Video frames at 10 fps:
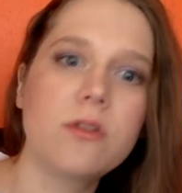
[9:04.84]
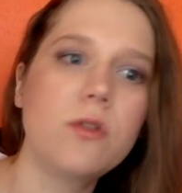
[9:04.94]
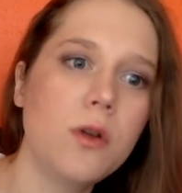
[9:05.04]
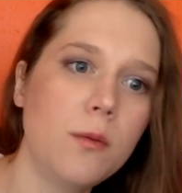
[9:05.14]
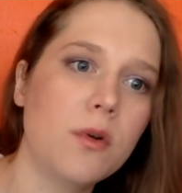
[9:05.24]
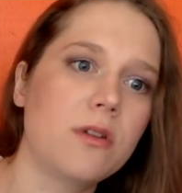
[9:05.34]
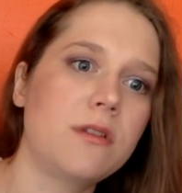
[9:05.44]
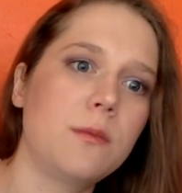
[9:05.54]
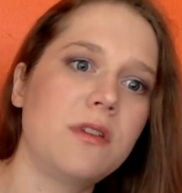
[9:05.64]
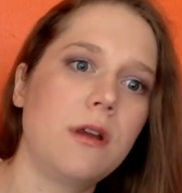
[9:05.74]
numerous
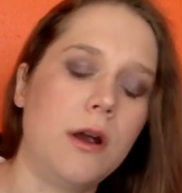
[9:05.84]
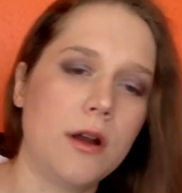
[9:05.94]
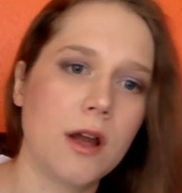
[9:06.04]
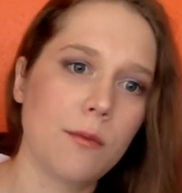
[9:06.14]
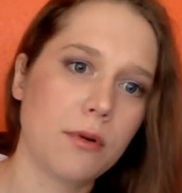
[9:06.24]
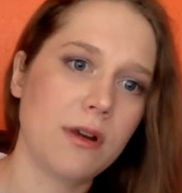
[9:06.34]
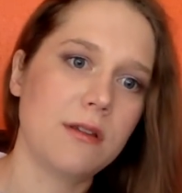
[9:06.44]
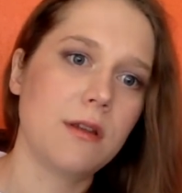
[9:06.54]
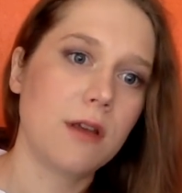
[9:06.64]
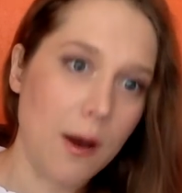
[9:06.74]
subsidiary
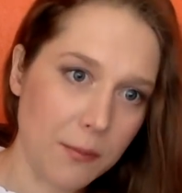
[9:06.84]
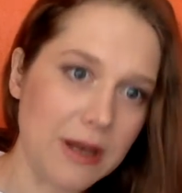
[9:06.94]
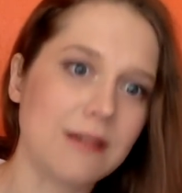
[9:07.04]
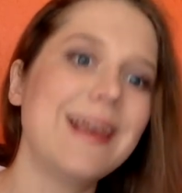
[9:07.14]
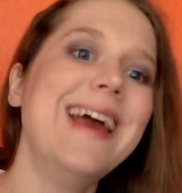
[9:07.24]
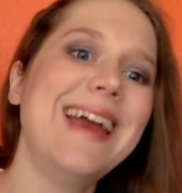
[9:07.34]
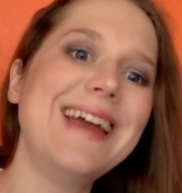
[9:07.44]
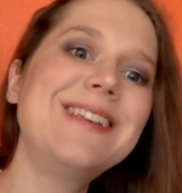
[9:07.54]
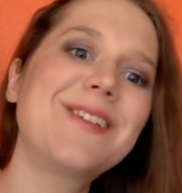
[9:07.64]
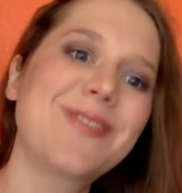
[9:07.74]
companies
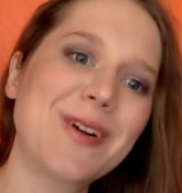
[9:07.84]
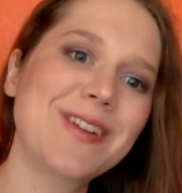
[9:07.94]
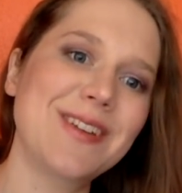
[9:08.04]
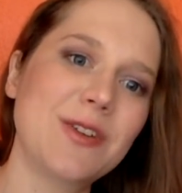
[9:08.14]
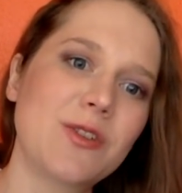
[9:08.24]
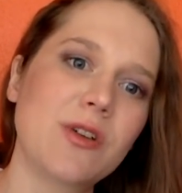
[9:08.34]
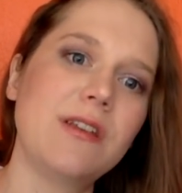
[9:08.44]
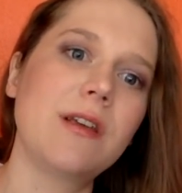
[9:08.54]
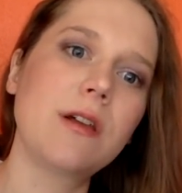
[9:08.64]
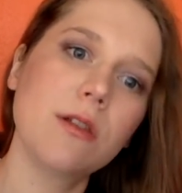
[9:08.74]
in diverse
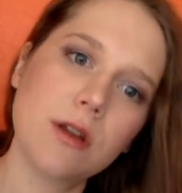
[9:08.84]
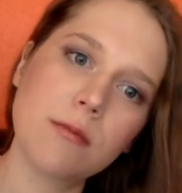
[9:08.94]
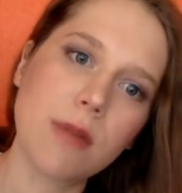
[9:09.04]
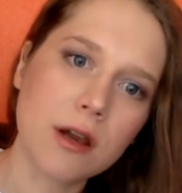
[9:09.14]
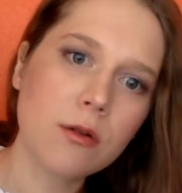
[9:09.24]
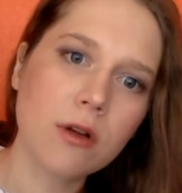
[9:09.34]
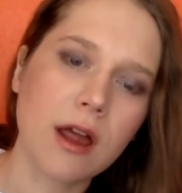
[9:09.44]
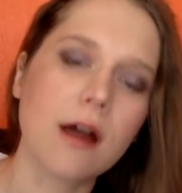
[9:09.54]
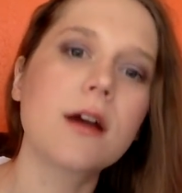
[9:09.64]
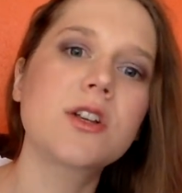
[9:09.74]
industries, including medical
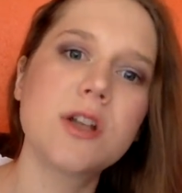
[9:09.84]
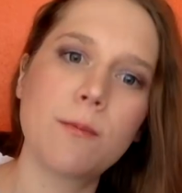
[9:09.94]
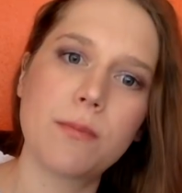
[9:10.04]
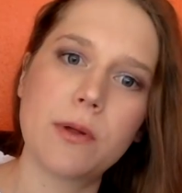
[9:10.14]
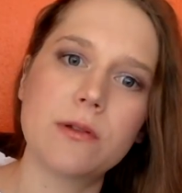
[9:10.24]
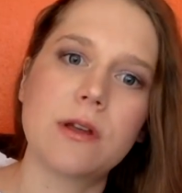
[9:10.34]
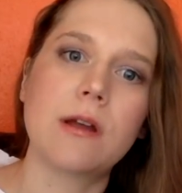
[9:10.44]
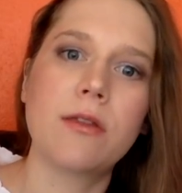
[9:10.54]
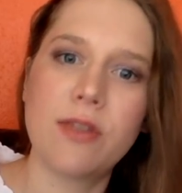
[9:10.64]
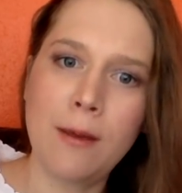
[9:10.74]
care,
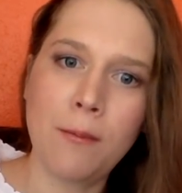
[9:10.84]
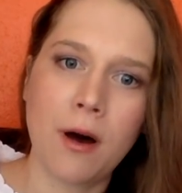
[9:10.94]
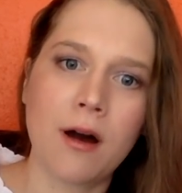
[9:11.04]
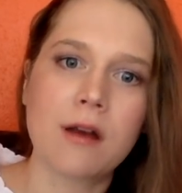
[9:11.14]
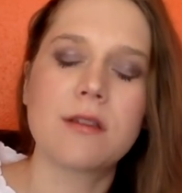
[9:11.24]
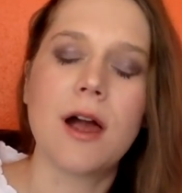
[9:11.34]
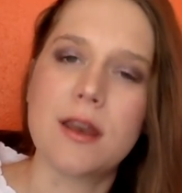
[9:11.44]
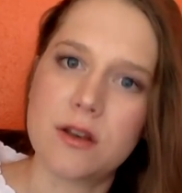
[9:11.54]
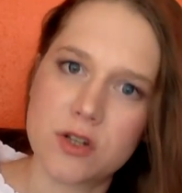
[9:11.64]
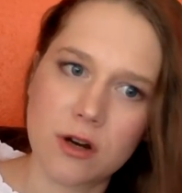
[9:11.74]
shipbuilding, theme parks, and
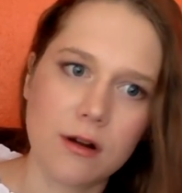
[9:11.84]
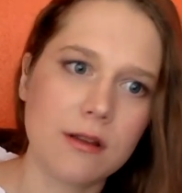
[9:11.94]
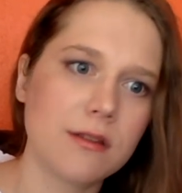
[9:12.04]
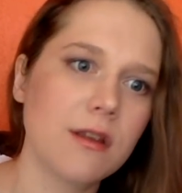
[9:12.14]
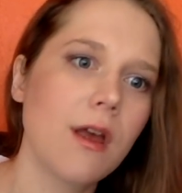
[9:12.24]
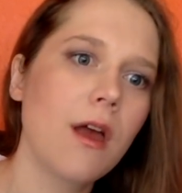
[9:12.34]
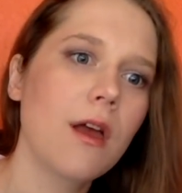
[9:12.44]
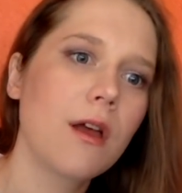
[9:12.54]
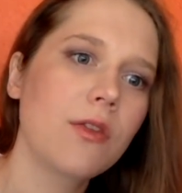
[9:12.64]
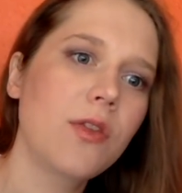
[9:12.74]
insurance.
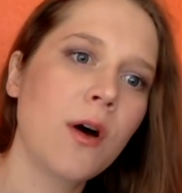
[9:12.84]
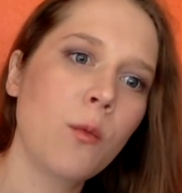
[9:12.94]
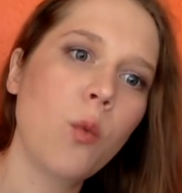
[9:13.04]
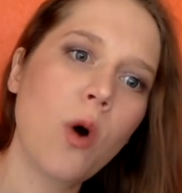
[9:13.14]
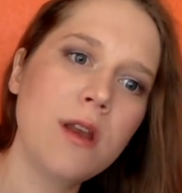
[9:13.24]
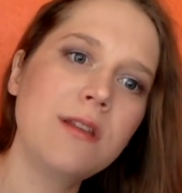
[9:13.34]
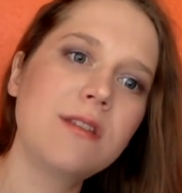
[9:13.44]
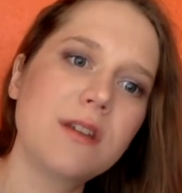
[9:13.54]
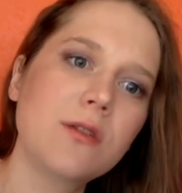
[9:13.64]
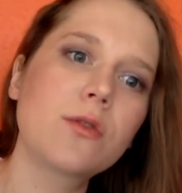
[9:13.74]
That one
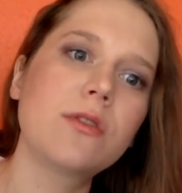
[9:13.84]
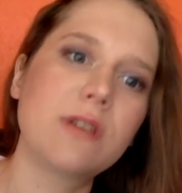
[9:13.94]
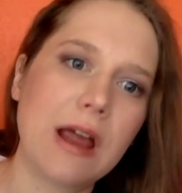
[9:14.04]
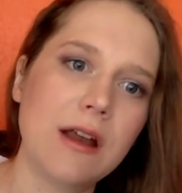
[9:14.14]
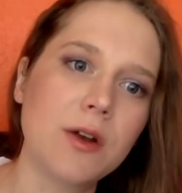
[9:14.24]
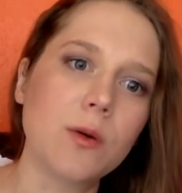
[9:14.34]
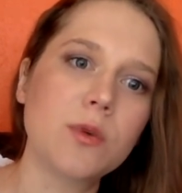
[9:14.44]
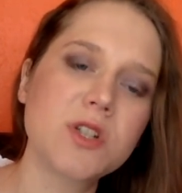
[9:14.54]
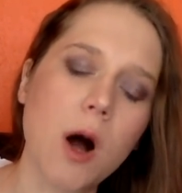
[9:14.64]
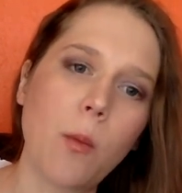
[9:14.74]
central scandal
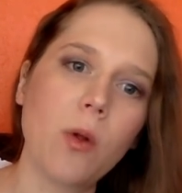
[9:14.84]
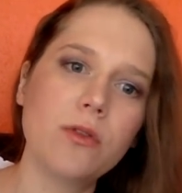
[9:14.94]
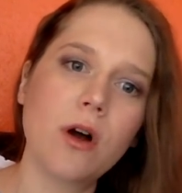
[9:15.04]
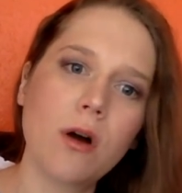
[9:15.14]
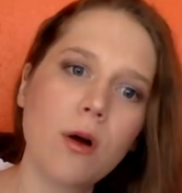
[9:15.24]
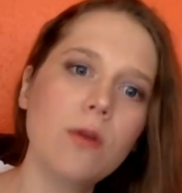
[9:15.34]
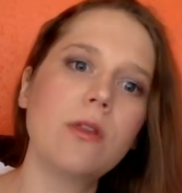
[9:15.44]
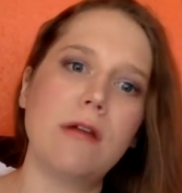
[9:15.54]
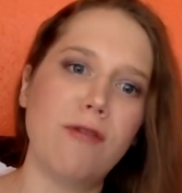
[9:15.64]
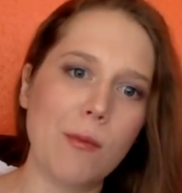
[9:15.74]
would topple not
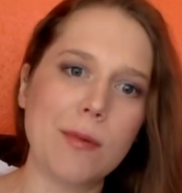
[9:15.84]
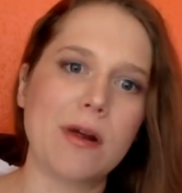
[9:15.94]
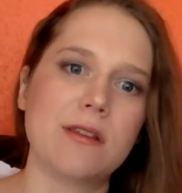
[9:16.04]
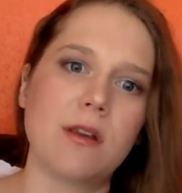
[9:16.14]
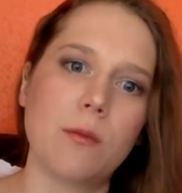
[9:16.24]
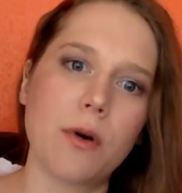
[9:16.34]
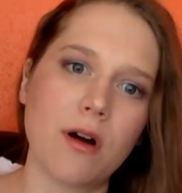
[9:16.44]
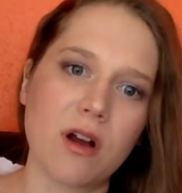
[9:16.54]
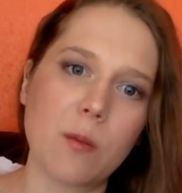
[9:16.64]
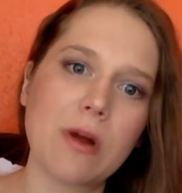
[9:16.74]
only former President
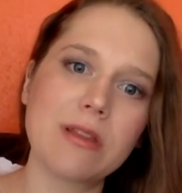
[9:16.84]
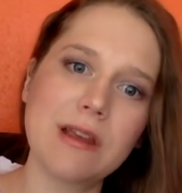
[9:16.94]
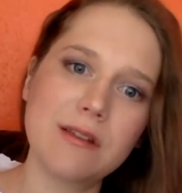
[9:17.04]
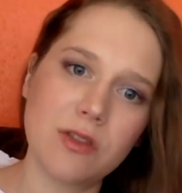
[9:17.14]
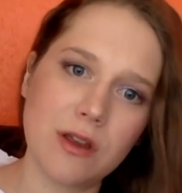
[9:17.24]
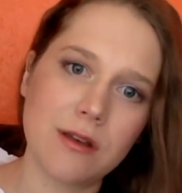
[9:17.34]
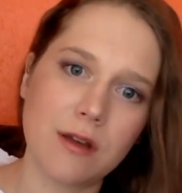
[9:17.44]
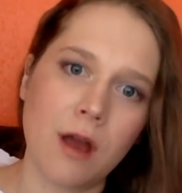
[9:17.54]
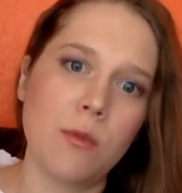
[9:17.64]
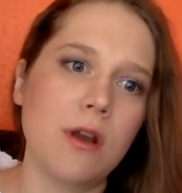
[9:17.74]
Park, but lead to the
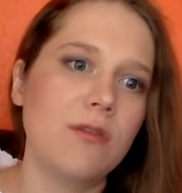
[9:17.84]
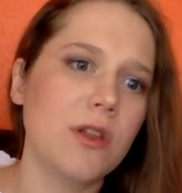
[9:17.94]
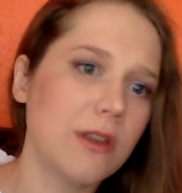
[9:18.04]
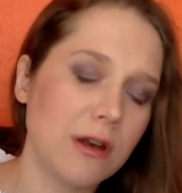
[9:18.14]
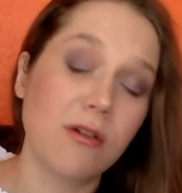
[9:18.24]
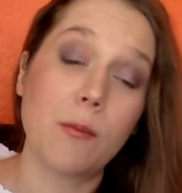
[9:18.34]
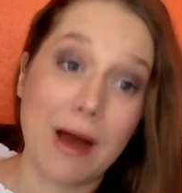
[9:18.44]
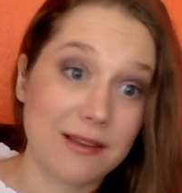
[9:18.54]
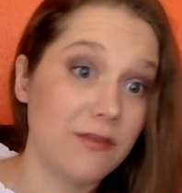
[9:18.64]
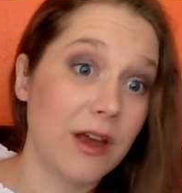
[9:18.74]
indictment of the leader of a
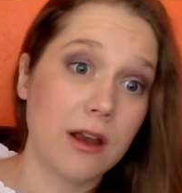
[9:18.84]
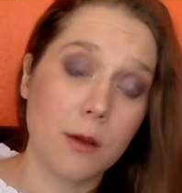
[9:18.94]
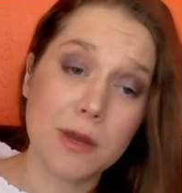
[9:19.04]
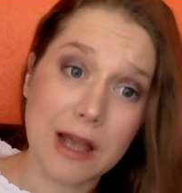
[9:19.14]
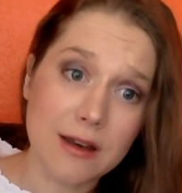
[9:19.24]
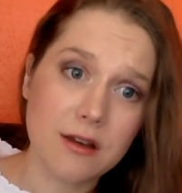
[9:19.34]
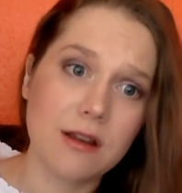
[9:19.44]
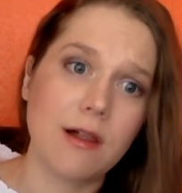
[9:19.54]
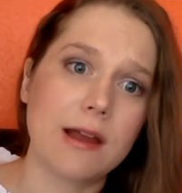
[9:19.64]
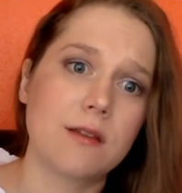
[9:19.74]
massive economic
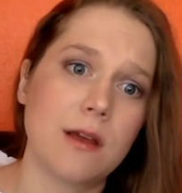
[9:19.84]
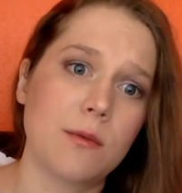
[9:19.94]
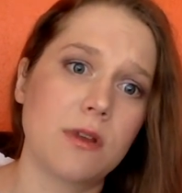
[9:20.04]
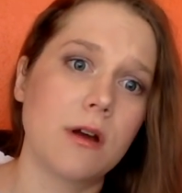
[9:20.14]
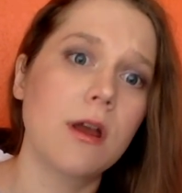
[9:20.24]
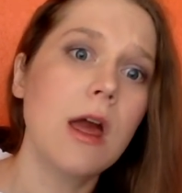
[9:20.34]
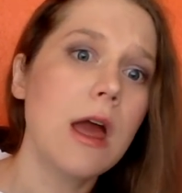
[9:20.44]
entity like Samsung